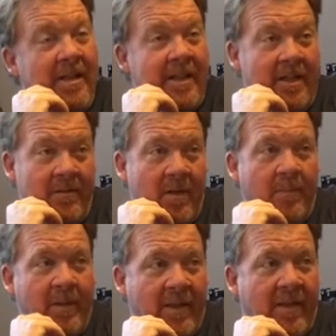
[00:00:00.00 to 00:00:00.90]
And then
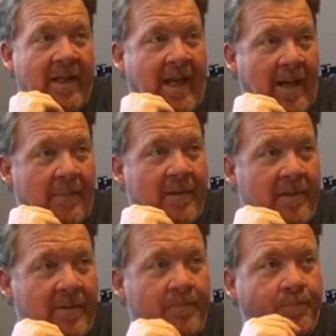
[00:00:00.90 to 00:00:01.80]
a big thing
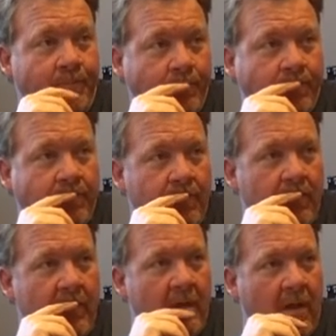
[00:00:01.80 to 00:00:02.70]
happened
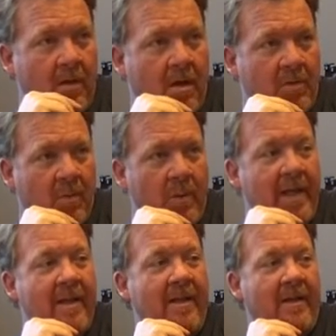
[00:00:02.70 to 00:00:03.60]
along the
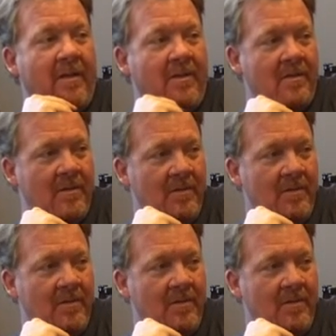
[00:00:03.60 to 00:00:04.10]
way there.